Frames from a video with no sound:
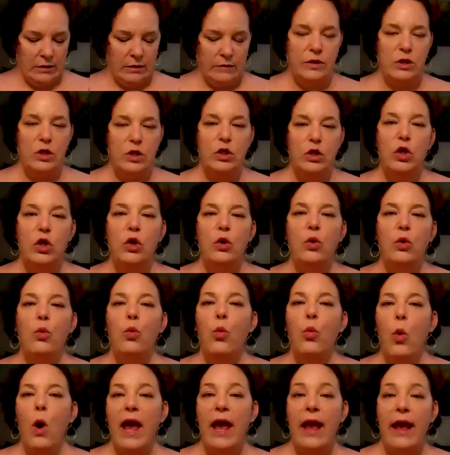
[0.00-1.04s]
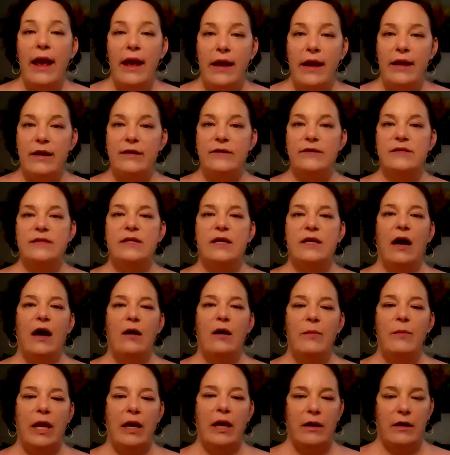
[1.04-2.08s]
The new way is
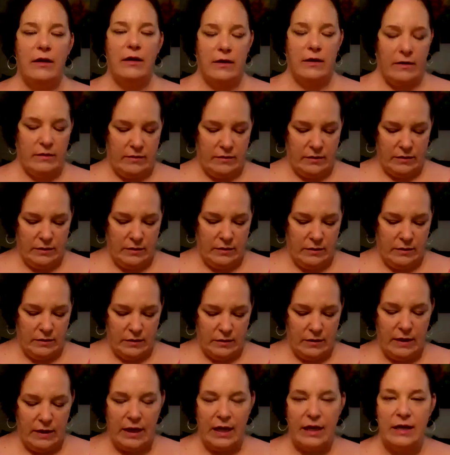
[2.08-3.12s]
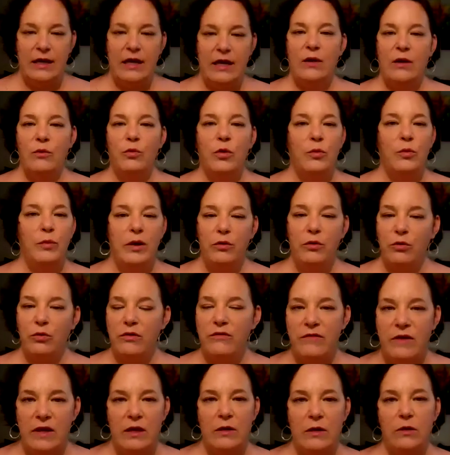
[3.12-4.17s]
coming, and it will be
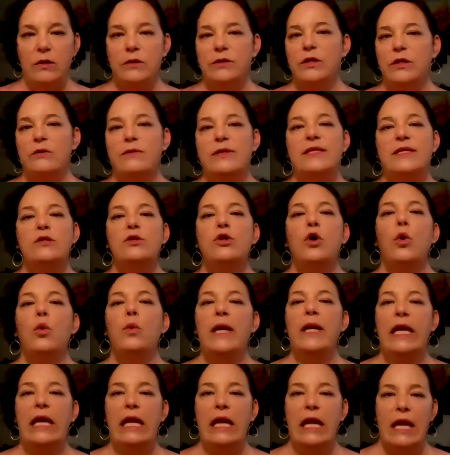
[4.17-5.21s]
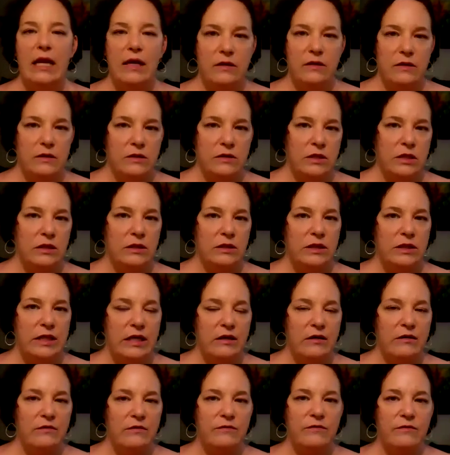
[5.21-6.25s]
revealed there is no need to
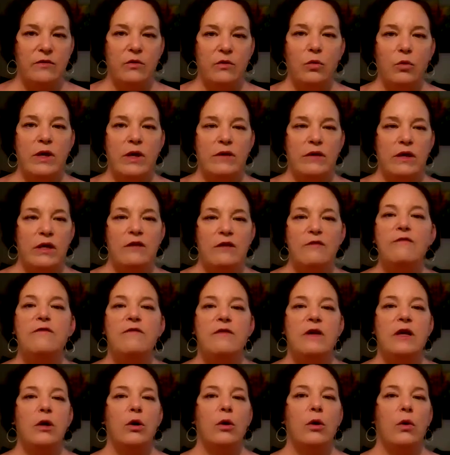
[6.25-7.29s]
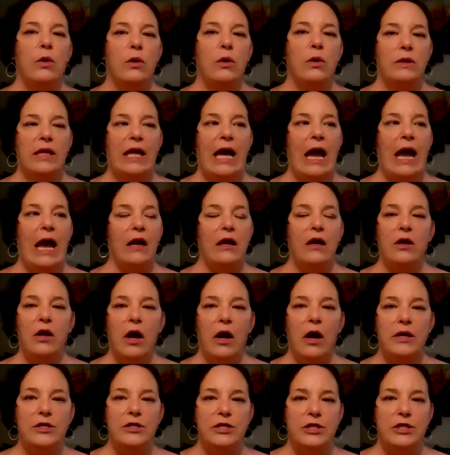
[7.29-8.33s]
live within a fear or lack
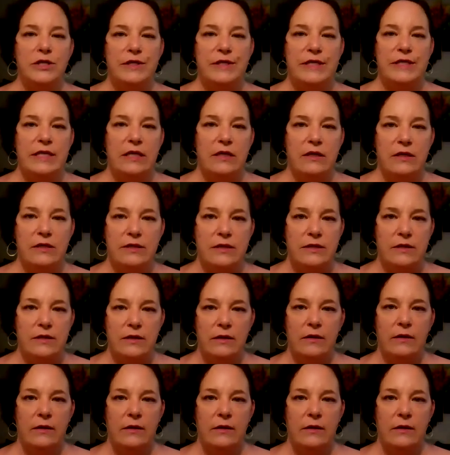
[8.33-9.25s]
consciousness.